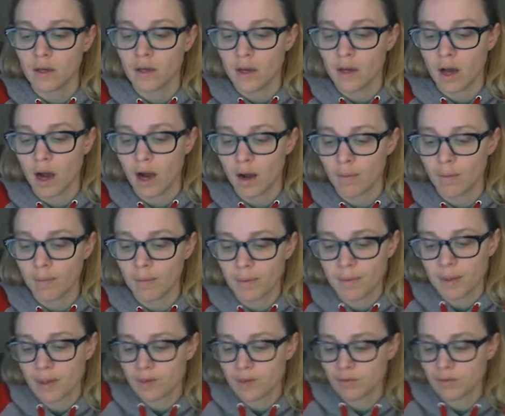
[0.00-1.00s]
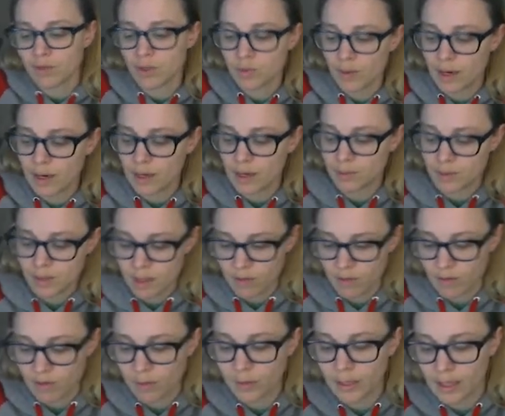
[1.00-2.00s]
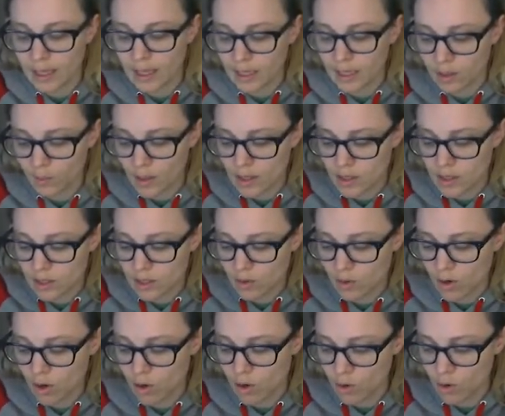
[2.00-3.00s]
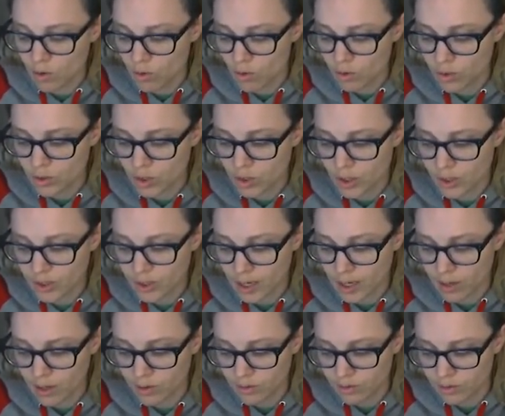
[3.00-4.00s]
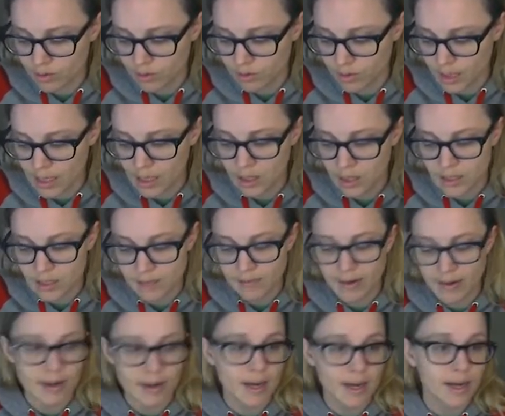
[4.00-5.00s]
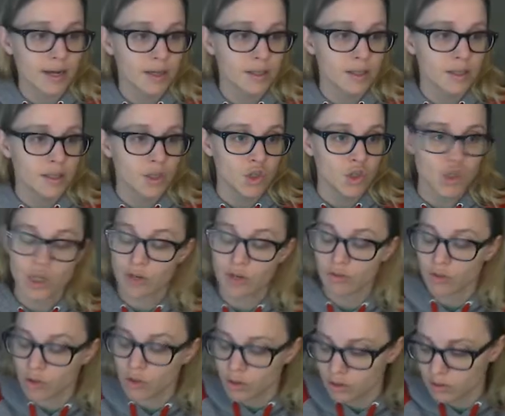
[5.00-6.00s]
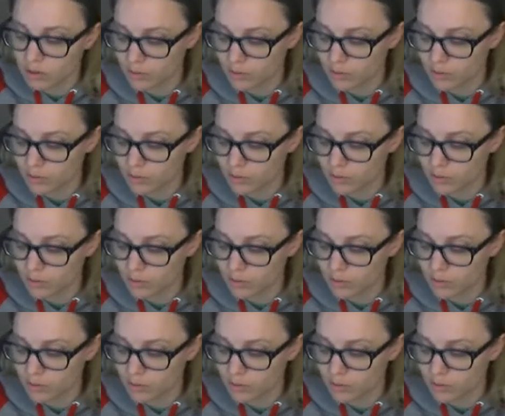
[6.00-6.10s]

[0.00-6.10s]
and then just random stuff. I really like the way this crow turned out. He looks very cheerful.